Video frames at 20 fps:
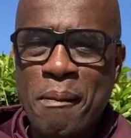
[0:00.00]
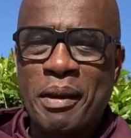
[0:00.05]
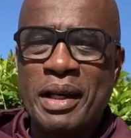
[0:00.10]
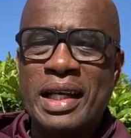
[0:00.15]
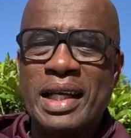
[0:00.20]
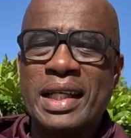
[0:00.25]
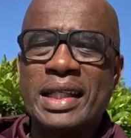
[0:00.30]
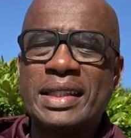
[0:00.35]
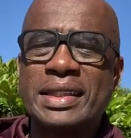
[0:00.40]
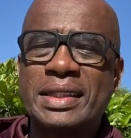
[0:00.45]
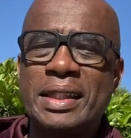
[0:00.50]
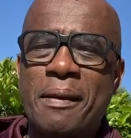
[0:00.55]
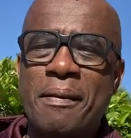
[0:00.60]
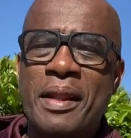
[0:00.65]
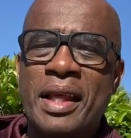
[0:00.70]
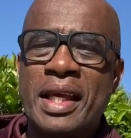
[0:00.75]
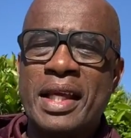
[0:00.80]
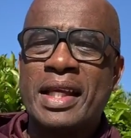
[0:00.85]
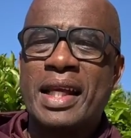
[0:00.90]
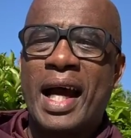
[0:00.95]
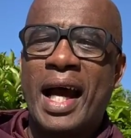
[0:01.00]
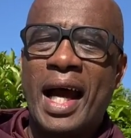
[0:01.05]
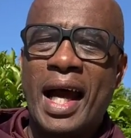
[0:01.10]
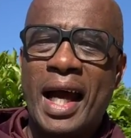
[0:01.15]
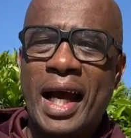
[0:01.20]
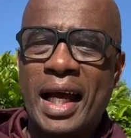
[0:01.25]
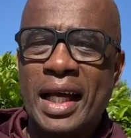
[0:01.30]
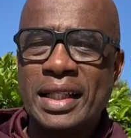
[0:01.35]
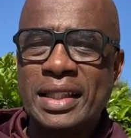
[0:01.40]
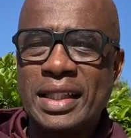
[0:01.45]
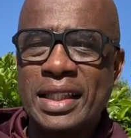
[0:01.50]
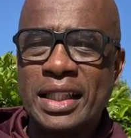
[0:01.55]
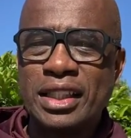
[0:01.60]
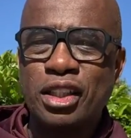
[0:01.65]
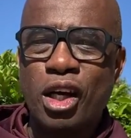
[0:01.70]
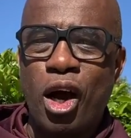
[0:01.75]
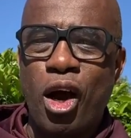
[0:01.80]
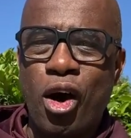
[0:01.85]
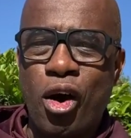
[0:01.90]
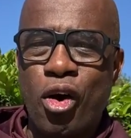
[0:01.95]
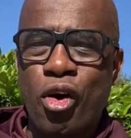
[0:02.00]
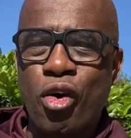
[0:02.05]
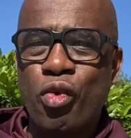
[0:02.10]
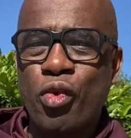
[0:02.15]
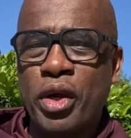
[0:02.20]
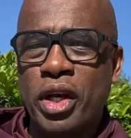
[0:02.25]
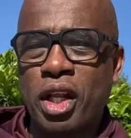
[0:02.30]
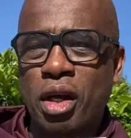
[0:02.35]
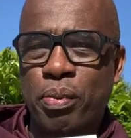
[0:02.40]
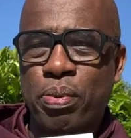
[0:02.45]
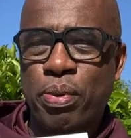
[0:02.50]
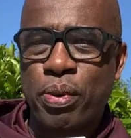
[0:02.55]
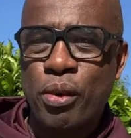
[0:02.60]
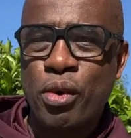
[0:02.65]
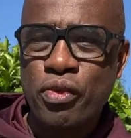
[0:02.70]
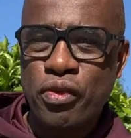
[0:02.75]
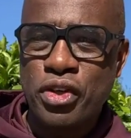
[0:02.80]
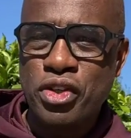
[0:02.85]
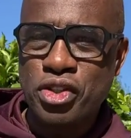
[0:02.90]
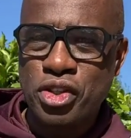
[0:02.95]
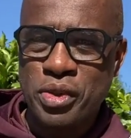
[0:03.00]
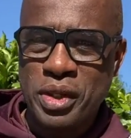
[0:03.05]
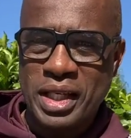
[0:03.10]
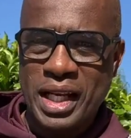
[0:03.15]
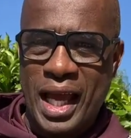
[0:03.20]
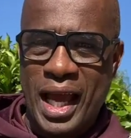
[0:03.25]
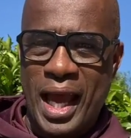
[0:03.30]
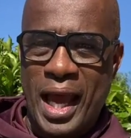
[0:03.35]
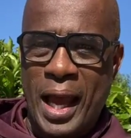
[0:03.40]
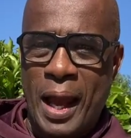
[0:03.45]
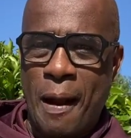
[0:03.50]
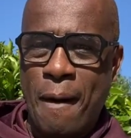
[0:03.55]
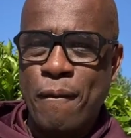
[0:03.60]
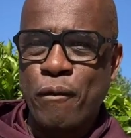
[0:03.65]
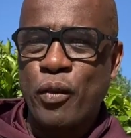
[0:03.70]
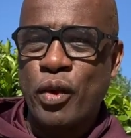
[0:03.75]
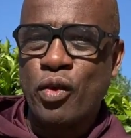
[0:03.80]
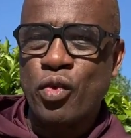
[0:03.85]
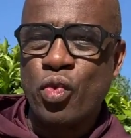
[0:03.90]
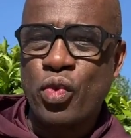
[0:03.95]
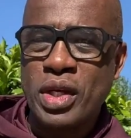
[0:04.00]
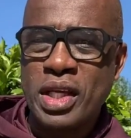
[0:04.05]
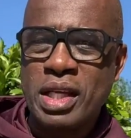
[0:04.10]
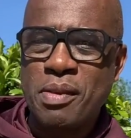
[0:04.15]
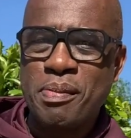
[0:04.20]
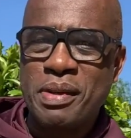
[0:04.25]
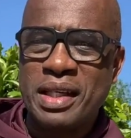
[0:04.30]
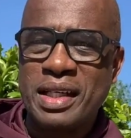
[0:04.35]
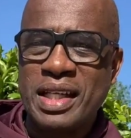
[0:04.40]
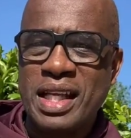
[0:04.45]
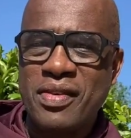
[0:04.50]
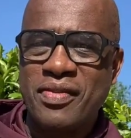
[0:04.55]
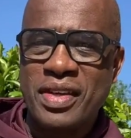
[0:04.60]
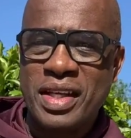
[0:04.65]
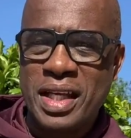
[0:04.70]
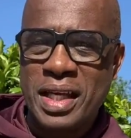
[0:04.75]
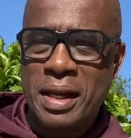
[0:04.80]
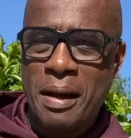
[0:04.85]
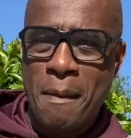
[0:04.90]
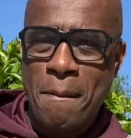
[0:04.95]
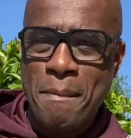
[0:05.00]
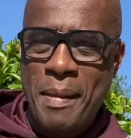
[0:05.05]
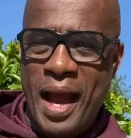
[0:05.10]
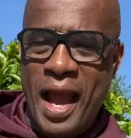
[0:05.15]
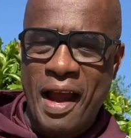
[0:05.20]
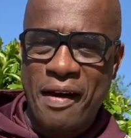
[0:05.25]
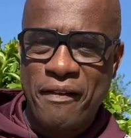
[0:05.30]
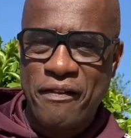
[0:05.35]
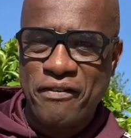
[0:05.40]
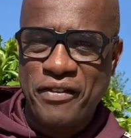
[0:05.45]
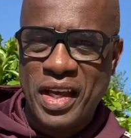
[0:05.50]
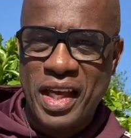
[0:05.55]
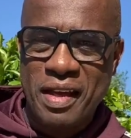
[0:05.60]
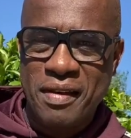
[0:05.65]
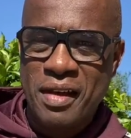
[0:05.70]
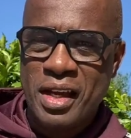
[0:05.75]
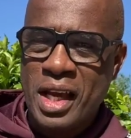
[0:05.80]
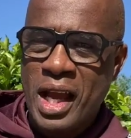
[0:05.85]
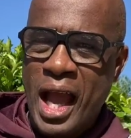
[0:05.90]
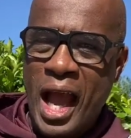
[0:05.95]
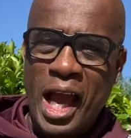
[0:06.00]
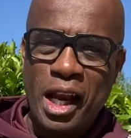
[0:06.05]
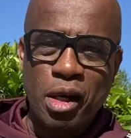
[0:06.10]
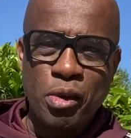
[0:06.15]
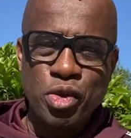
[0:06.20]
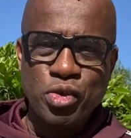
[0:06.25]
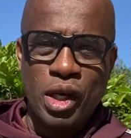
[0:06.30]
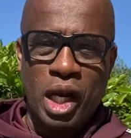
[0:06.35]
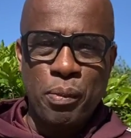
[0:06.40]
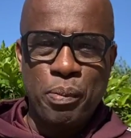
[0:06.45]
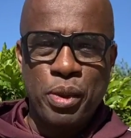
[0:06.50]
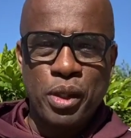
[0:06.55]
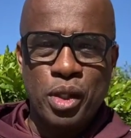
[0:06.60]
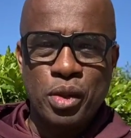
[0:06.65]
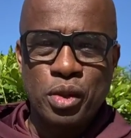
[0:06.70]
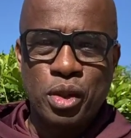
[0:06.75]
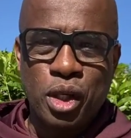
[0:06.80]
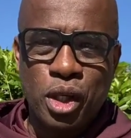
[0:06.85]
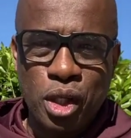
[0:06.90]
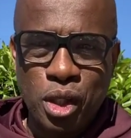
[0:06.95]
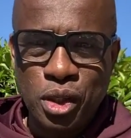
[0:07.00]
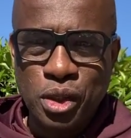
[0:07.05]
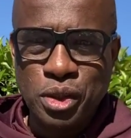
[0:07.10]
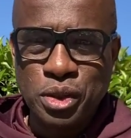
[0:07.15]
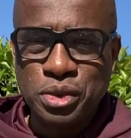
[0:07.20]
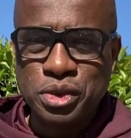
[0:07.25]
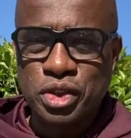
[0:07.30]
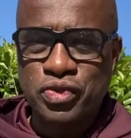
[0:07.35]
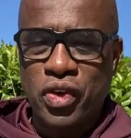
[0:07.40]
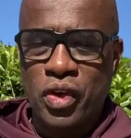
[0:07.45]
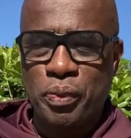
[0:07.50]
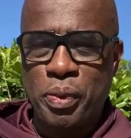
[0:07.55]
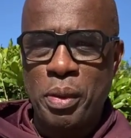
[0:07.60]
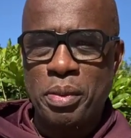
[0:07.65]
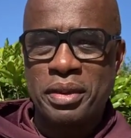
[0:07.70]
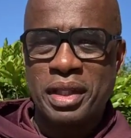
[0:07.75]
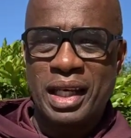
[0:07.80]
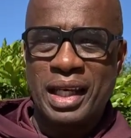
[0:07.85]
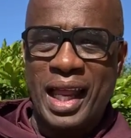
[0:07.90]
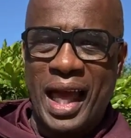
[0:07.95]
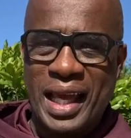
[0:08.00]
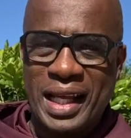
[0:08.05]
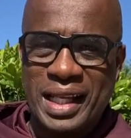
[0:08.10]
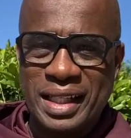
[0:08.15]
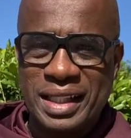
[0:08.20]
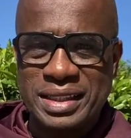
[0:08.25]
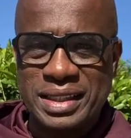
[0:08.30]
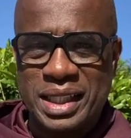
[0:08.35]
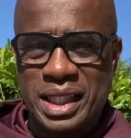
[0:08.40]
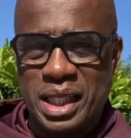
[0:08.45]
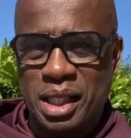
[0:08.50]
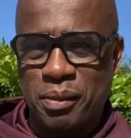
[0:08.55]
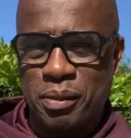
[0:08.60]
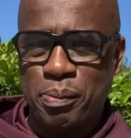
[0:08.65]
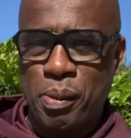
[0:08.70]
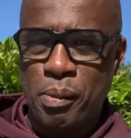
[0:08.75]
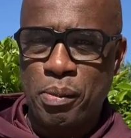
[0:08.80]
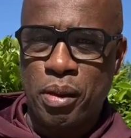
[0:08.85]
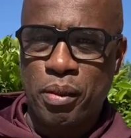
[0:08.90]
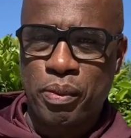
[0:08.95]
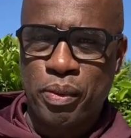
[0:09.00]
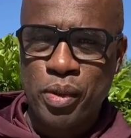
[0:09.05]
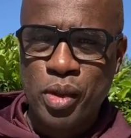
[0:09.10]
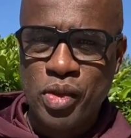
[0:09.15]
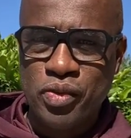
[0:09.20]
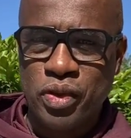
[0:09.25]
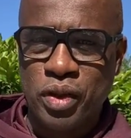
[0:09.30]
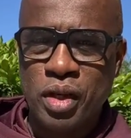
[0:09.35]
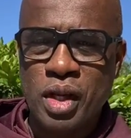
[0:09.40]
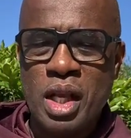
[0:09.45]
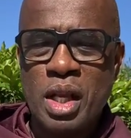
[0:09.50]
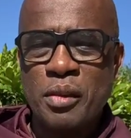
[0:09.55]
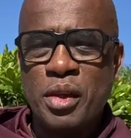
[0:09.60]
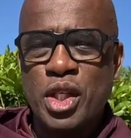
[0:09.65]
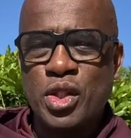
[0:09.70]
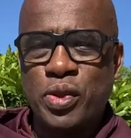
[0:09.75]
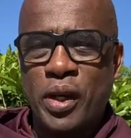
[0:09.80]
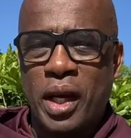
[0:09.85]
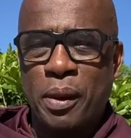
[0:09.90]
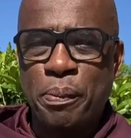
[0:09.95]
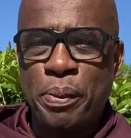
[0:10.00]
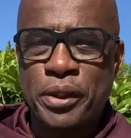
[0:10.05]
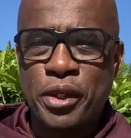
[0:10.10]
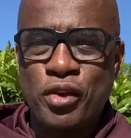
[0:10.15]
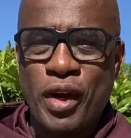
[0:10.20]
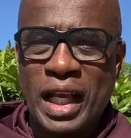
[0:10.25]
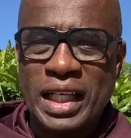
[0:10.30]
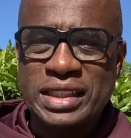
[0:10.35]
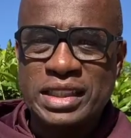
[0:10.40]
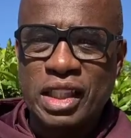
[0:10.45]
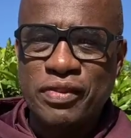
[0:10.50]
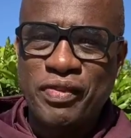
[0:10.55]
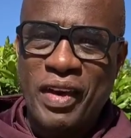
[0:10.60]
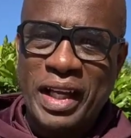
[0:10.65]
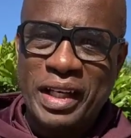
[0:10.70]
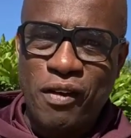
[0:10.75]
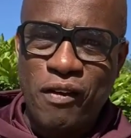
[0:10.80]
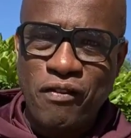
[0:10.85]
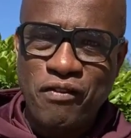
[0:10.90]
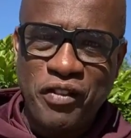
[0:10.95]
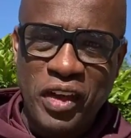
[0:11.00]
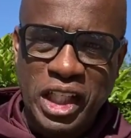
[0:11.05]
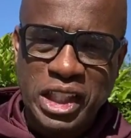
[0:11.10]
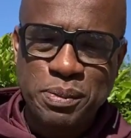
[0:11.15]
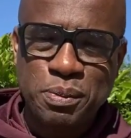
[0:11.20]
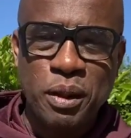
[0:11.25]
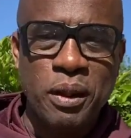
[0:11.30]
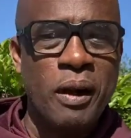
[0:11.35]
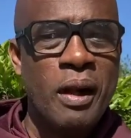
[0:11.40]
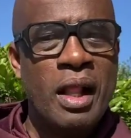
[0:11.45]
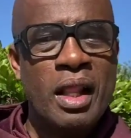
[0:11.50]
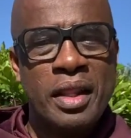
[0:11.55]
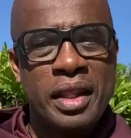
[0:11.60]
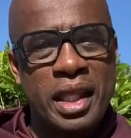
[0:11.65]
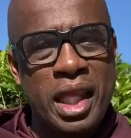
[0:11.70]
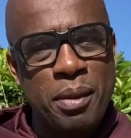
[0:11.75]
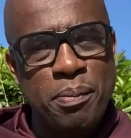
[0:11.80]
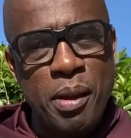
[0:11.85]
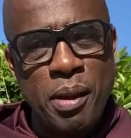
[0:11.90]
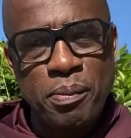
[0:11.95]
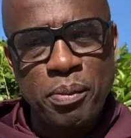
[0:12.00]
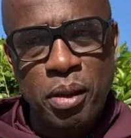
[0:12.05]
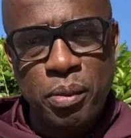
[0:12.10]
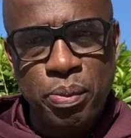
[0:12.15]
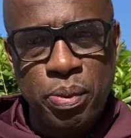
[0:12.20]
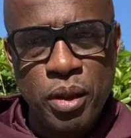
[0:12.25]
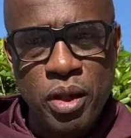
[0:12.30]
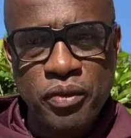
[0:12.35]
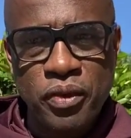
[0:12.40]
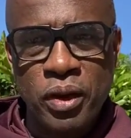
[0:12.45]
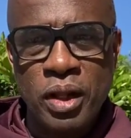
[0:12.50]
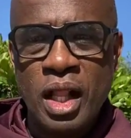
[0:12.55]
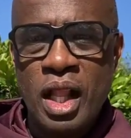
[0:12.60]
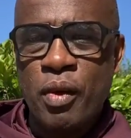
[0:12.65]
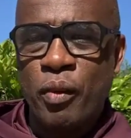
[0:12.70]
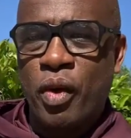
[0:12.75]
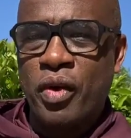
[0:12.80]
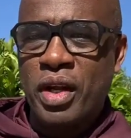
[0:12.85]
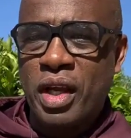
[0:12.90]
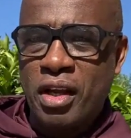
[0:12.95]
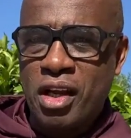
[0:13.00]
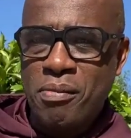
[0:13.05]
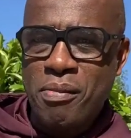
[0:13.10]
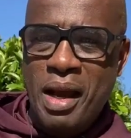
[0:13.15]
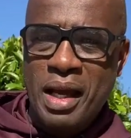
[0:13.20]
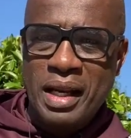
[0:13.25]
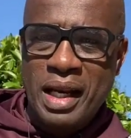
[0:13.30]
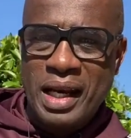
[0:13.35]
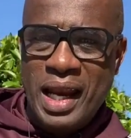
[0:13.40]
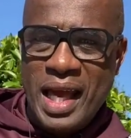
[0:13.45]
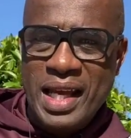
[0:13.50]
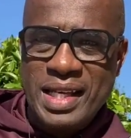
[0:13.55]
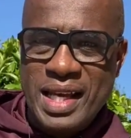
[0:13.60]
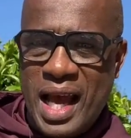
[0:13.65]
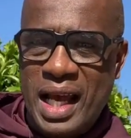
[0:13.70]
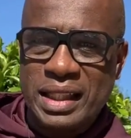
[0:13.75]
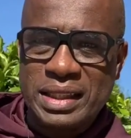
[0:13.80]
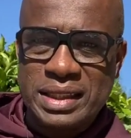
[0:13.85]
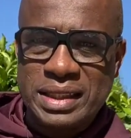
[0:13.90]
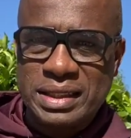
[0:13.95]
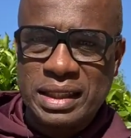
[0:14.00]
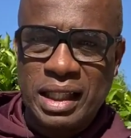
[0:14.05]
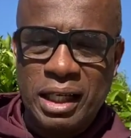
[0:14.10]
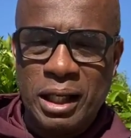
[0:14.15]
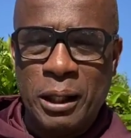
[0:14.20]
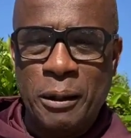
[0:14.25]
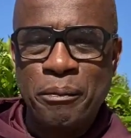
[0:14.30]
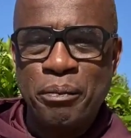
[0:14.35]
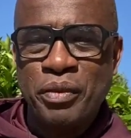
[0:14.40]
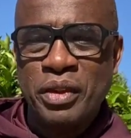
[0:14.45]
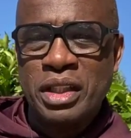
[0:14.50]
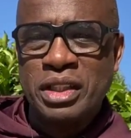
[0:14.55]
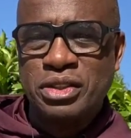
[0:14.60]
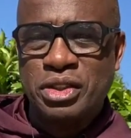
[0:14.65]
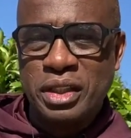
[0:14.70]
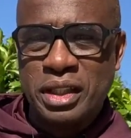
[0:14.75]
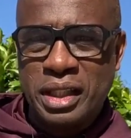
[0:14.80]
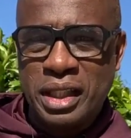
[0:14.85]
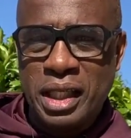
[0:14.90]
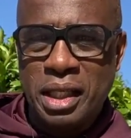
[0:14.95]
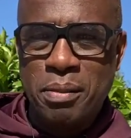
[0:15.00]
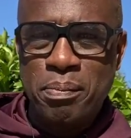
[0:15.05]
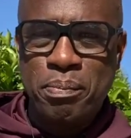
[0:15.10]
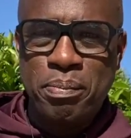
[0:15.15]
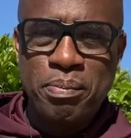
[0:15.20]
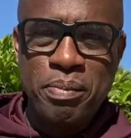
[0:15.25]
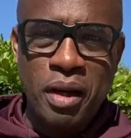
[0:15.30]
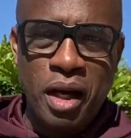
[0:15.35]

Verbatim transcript: But listen, God is already approving you and I when we believe in Him by faith. I know we try to put on clothes for people to like us to get people approval. We try to put the right stuff out there on Facebook to get people approval. We want everybody to like our stuff to get